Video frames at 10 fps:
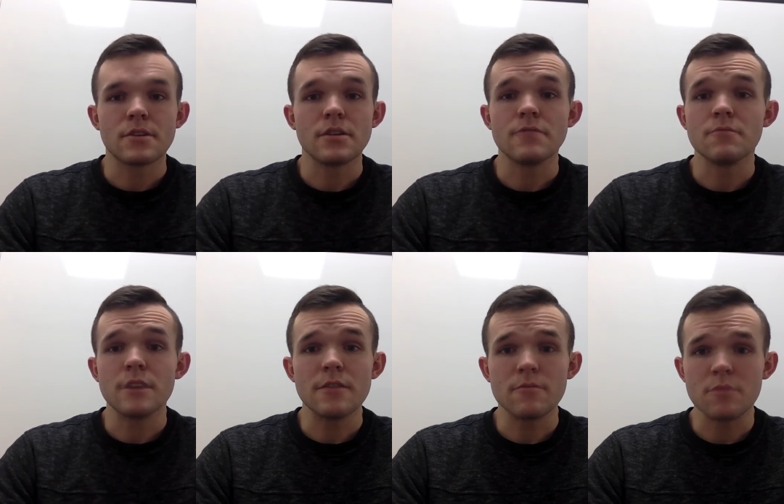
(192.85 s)

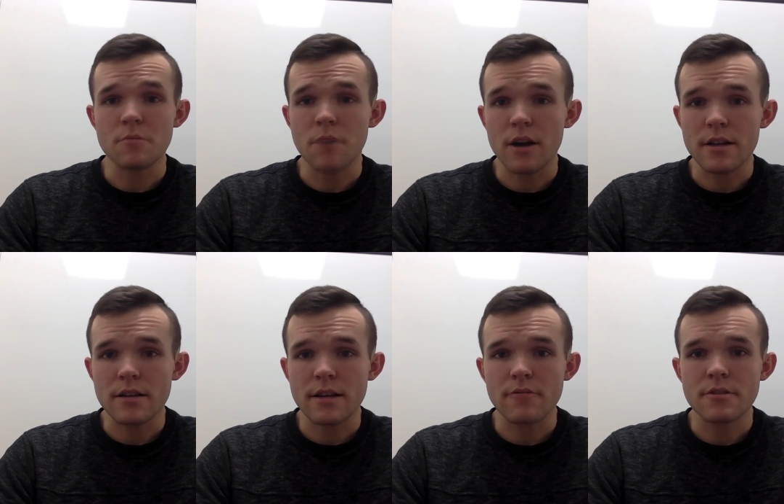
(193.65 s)
even be body
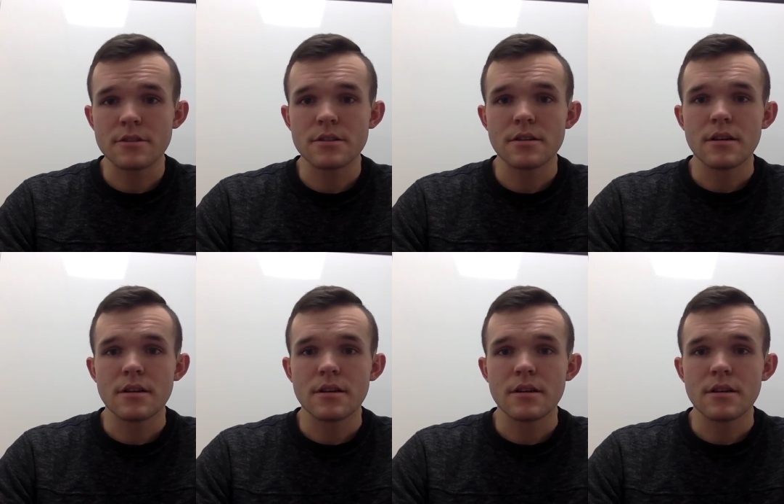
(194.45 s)
language,